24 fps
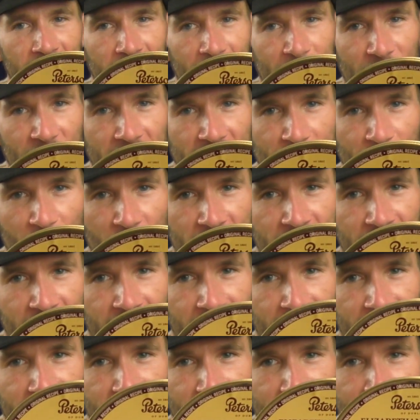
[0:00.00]
I mean, it's
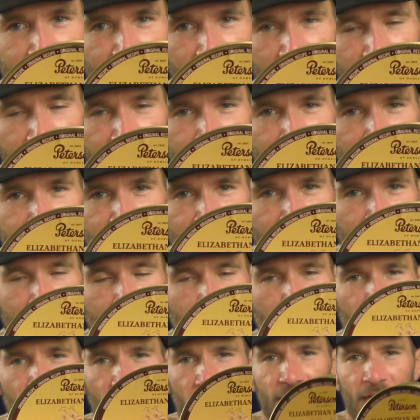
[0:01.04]
basically, it's exactly the
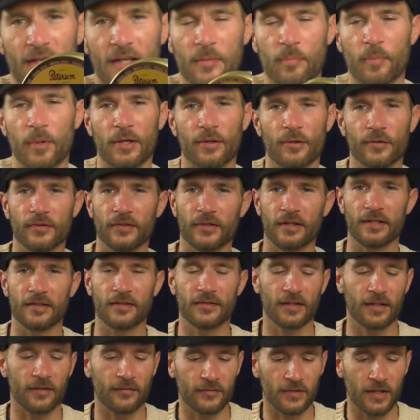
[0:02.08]
same. It just says Peterson
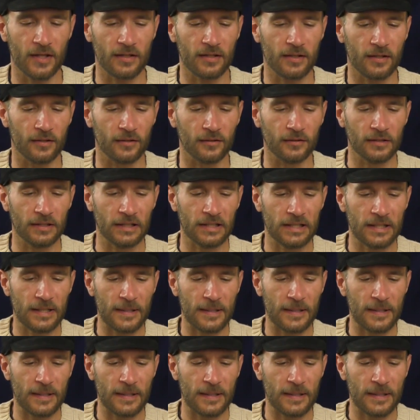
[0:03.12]
instead of Dunhill.